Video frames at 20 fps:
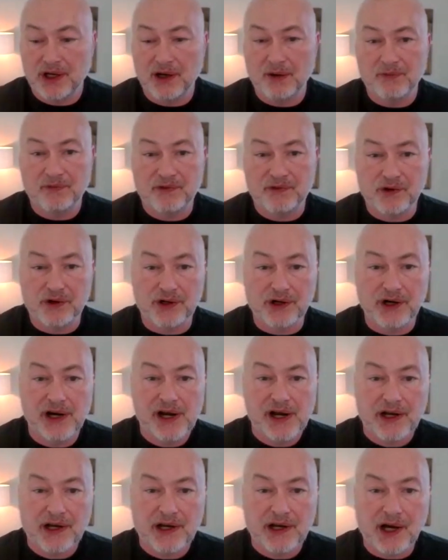for
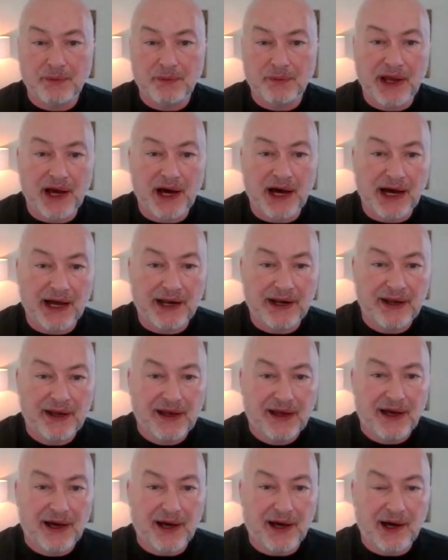coming on.
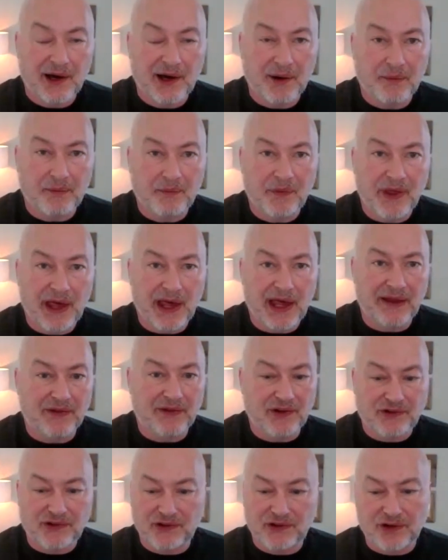And
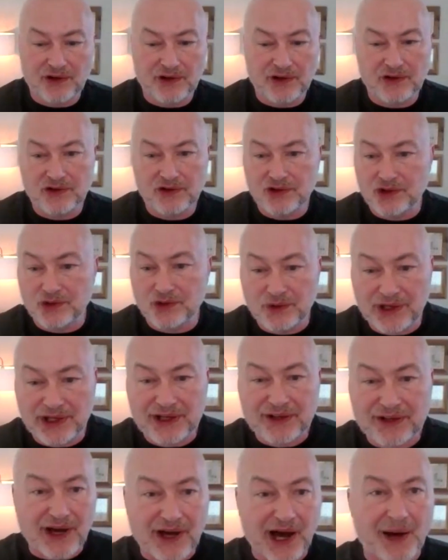this is a unique
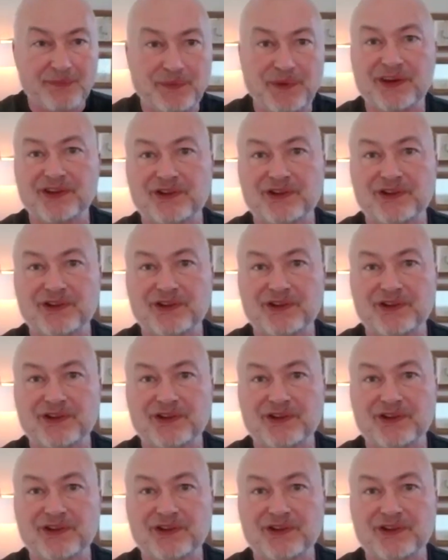topic.